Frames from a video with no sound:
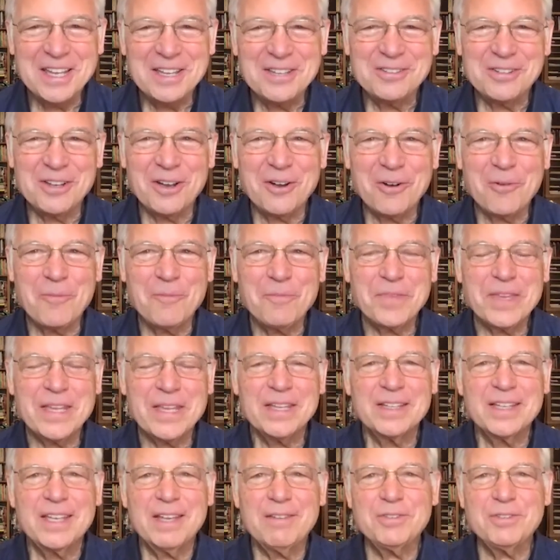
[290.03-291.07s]
So
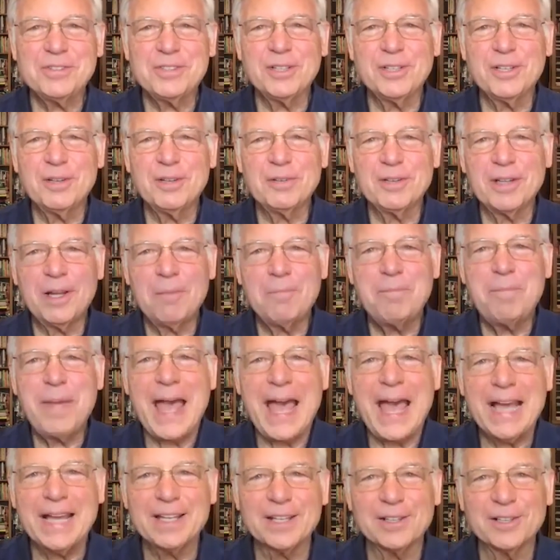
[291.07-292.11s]
give us
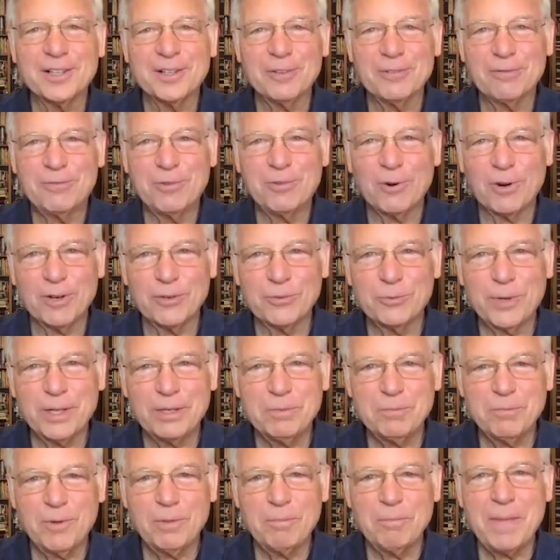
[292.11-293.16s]
unpack it a little for us.
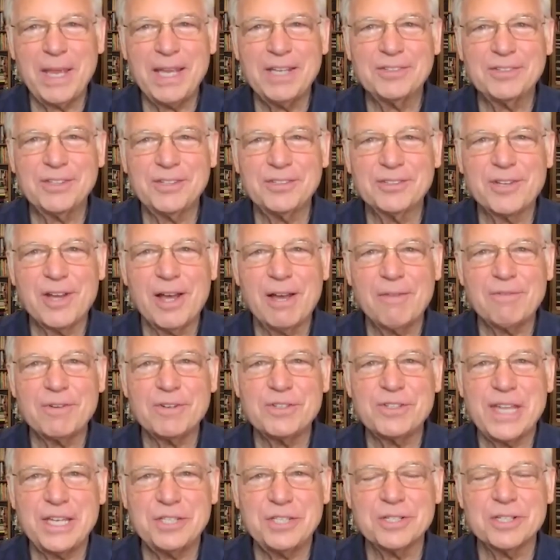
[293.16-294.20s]
What makes this
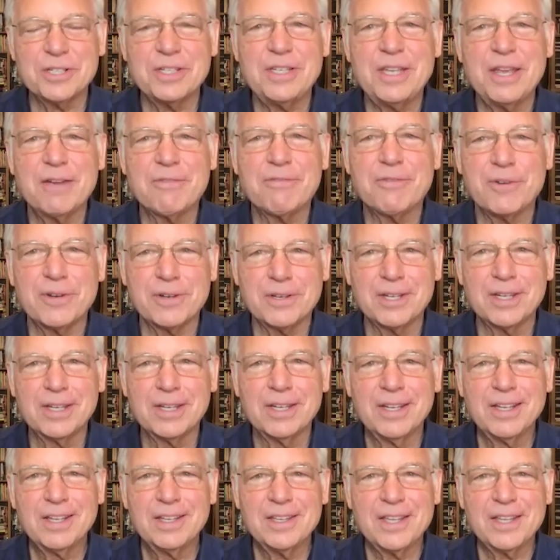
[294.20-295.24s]
conversation different
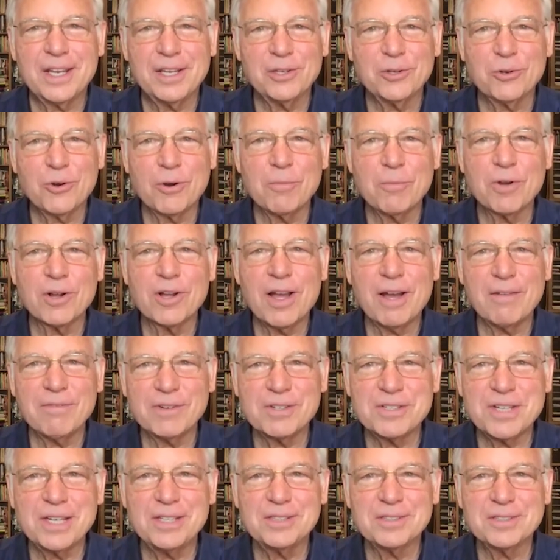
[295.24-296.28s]
than a normal
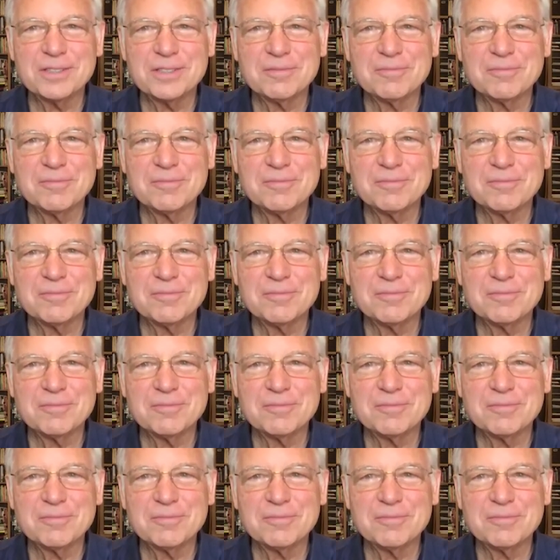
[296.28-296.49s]
conversation?